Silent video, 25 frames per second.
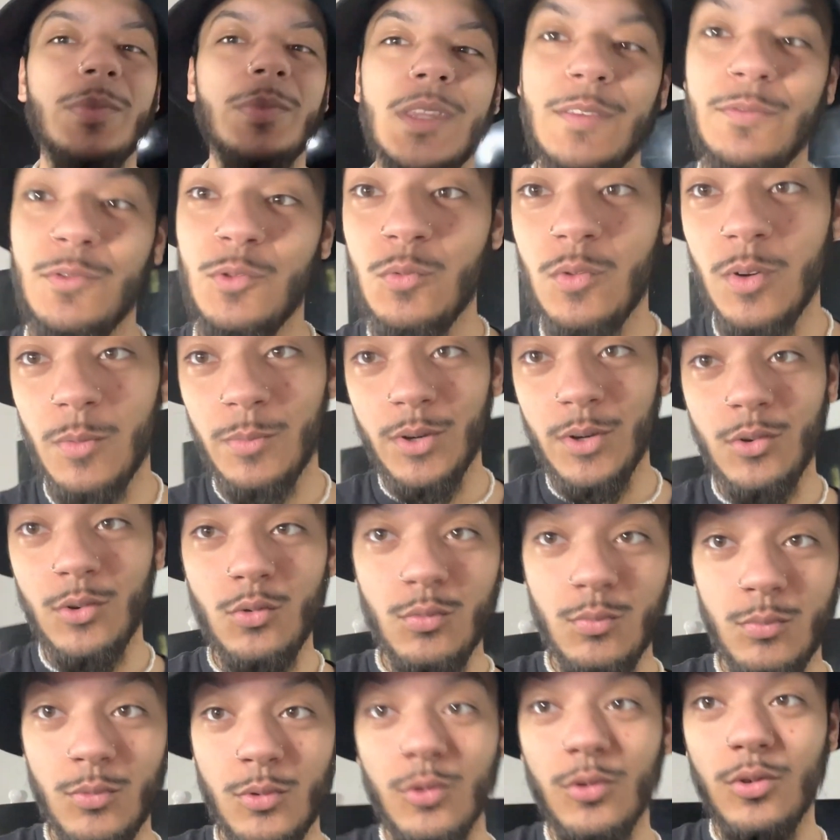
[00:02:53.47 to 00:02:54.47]
If you want me to do
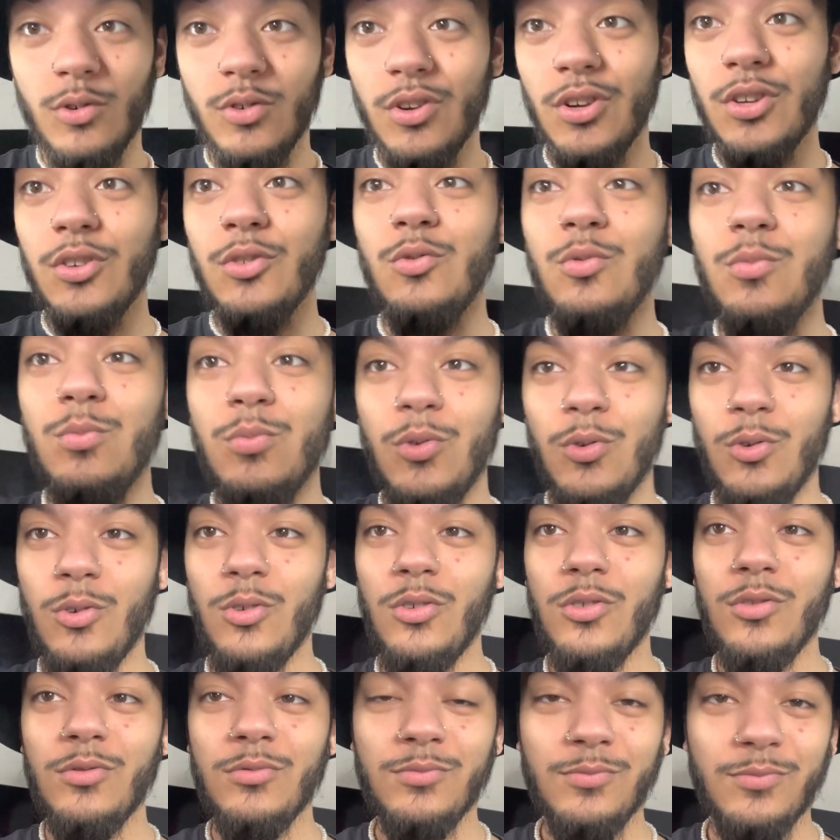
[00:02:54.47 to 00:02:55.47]
more, I can do
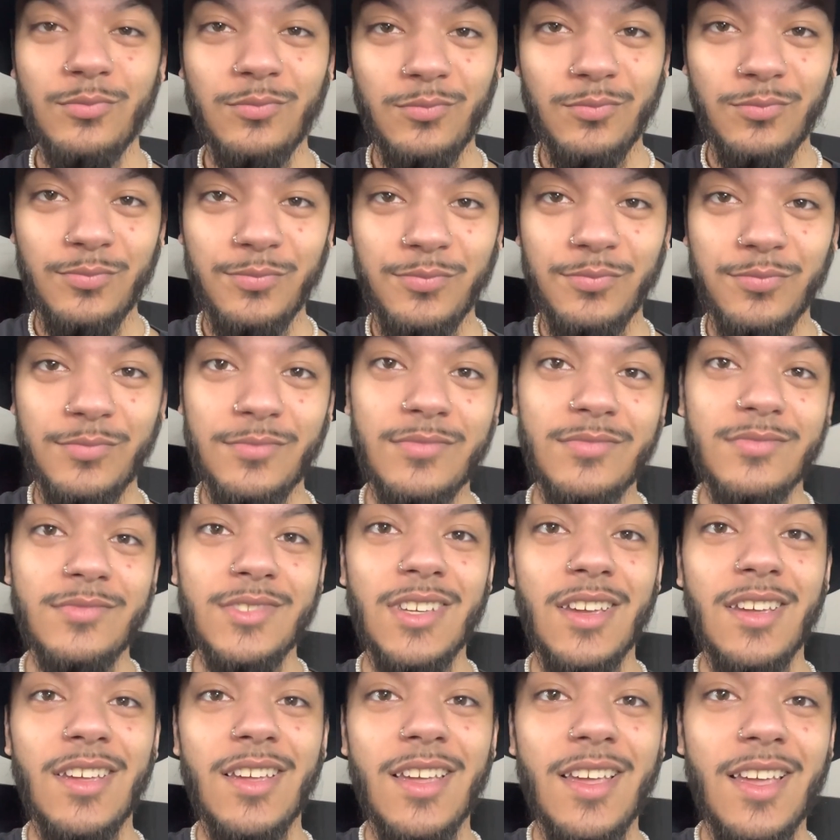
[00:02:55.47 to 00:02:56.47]
more.
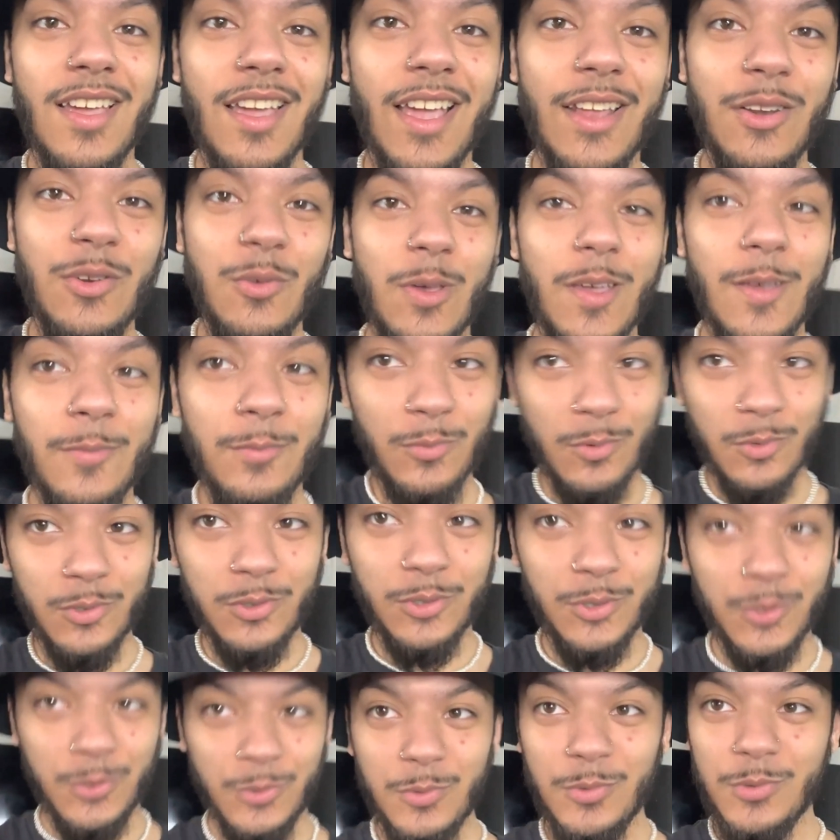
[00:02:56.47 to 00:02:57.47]
I do have more
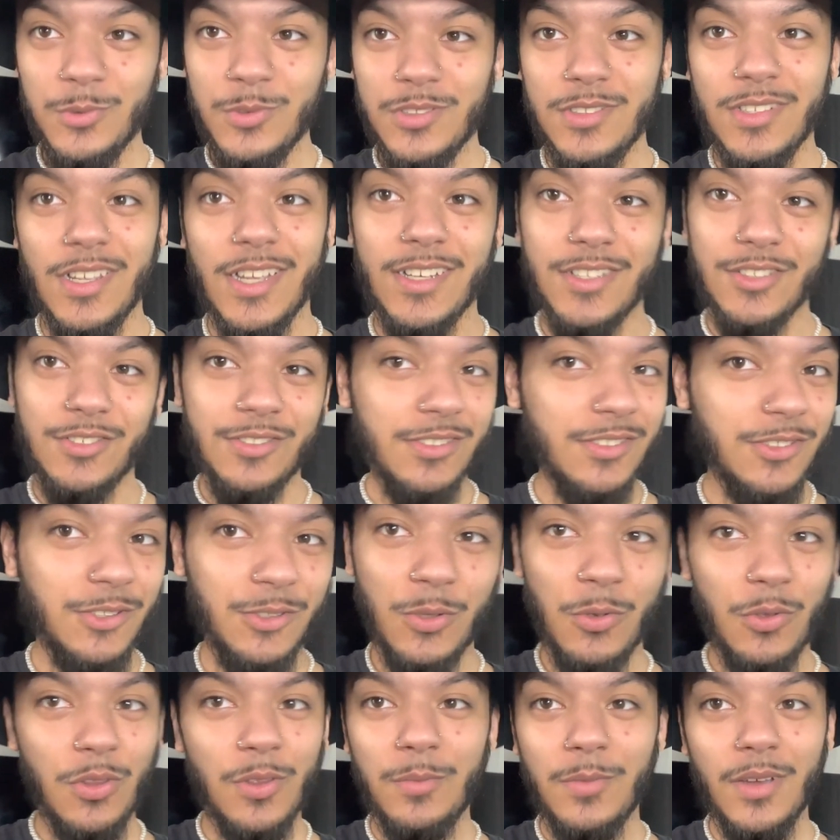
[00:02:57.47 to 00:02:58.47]
shoes. I could just
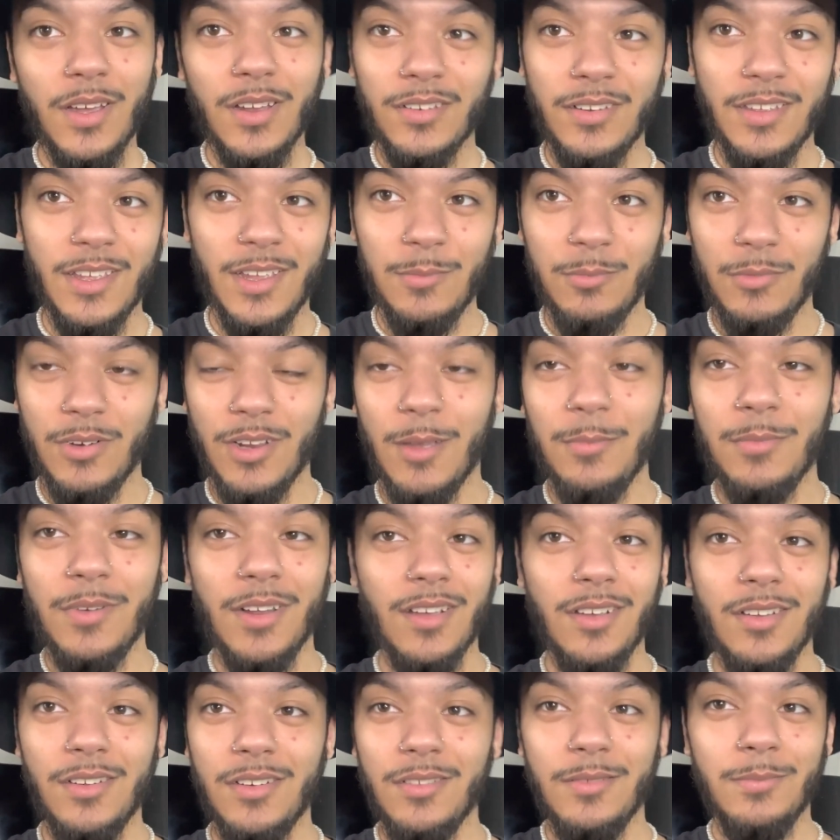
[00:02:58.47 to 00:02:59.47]
show them on camera. I'm
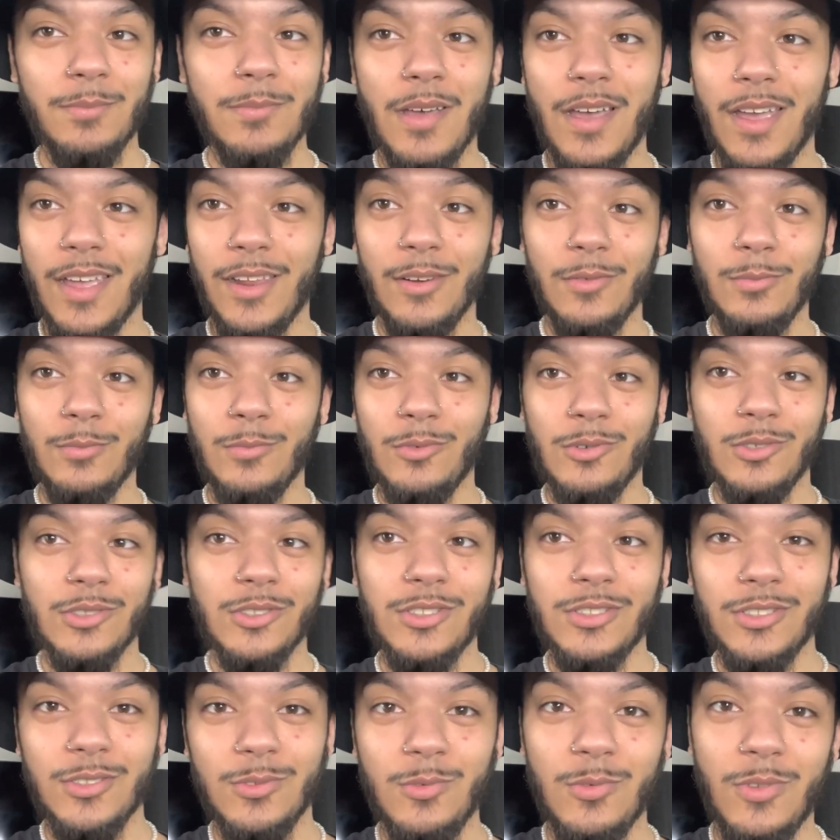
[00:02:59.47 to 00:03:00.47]
not gonna buy no more,
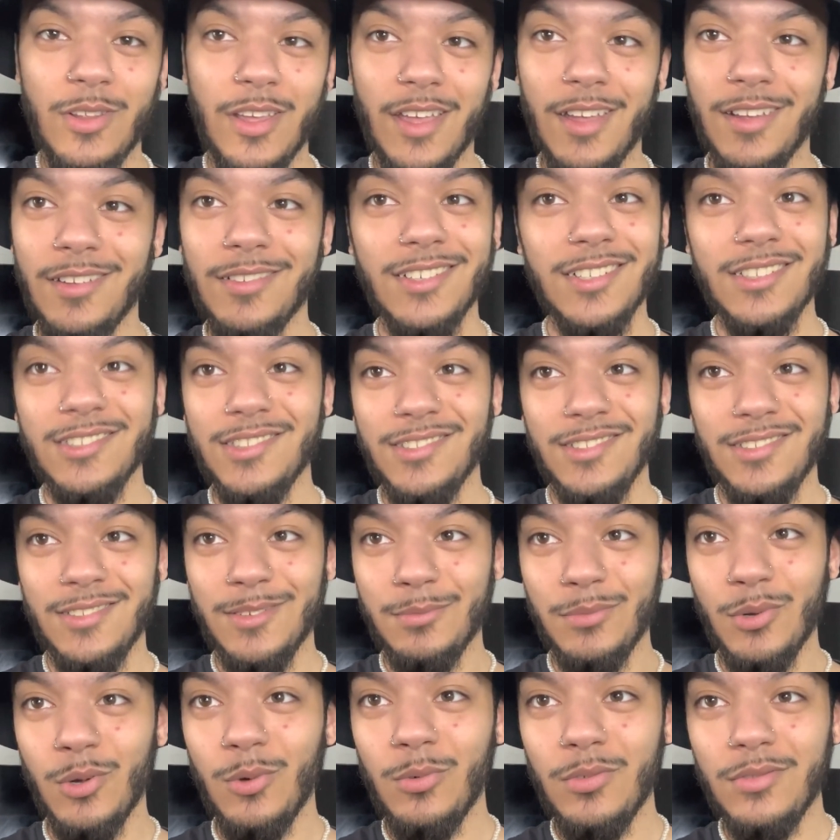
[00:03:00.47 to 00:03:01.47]
just do that because
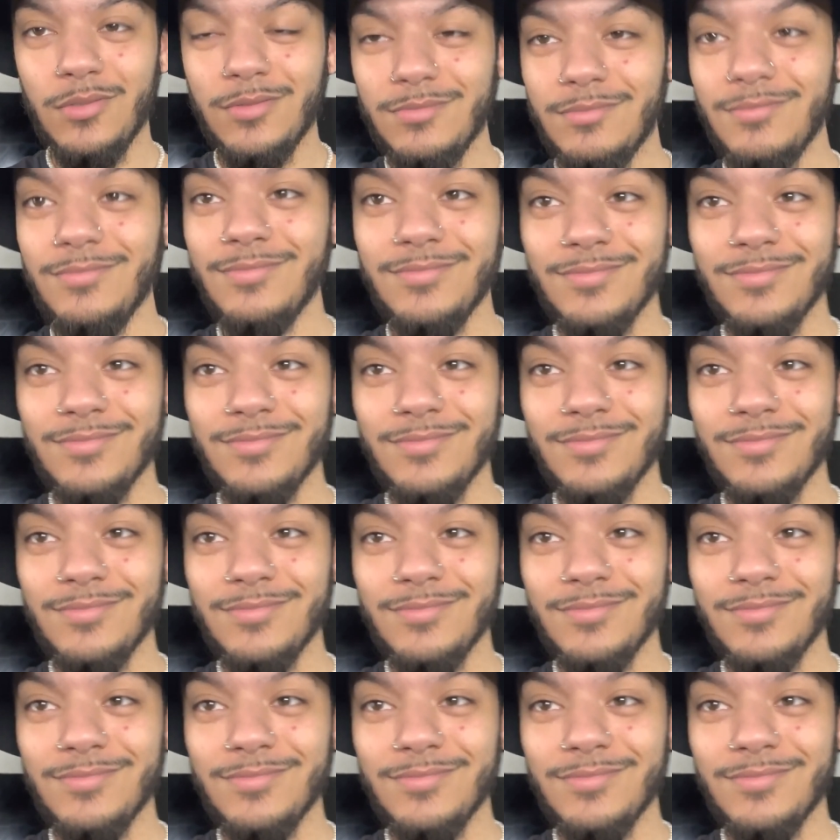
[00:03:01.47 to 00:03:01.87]
I'm